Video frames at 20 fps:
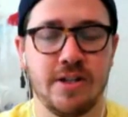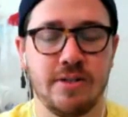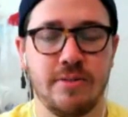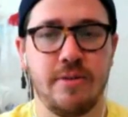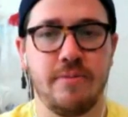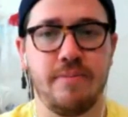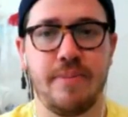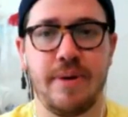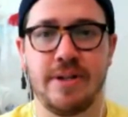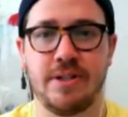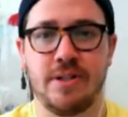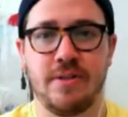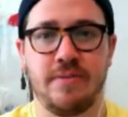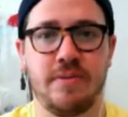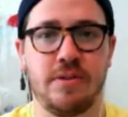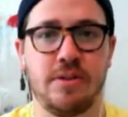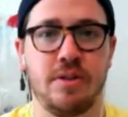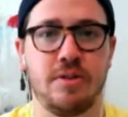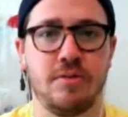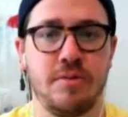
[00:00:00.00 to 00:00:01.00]
I mean, Betts at
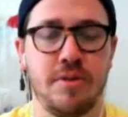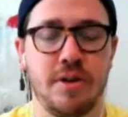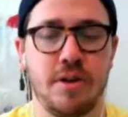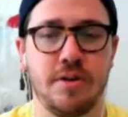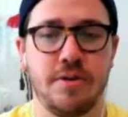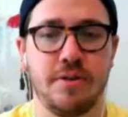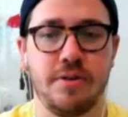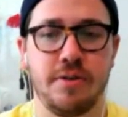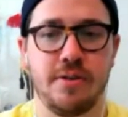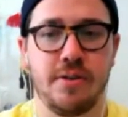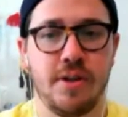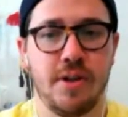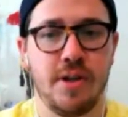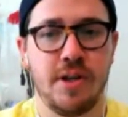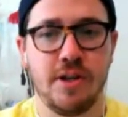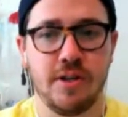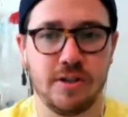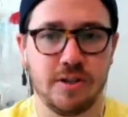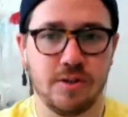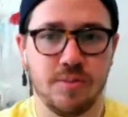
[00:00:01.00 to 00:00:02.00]
5,300,
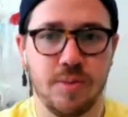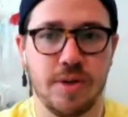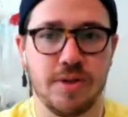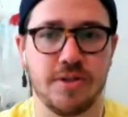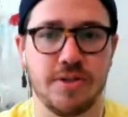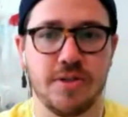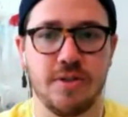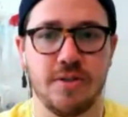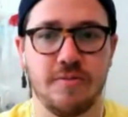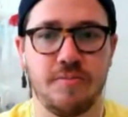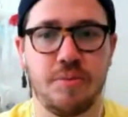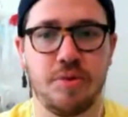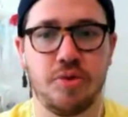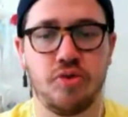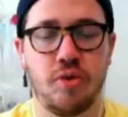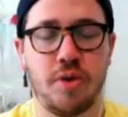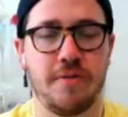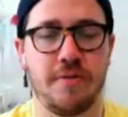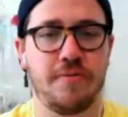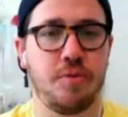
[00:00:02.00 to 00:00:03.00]
expensive.
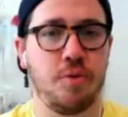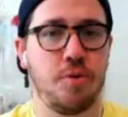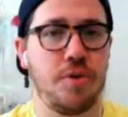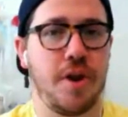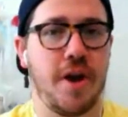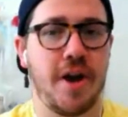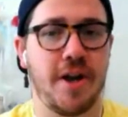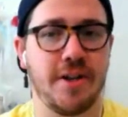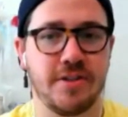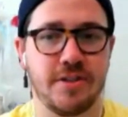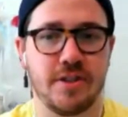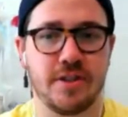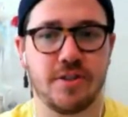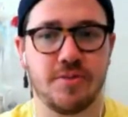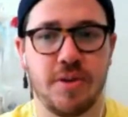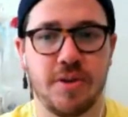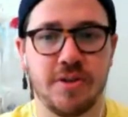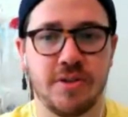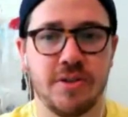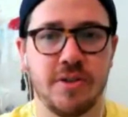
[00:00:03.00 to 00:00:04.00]
Pedroia at 4.9 is
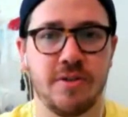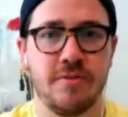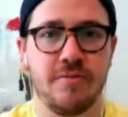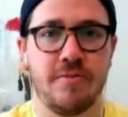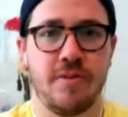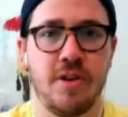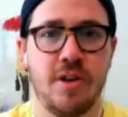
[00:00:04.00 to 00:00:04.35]
expensive.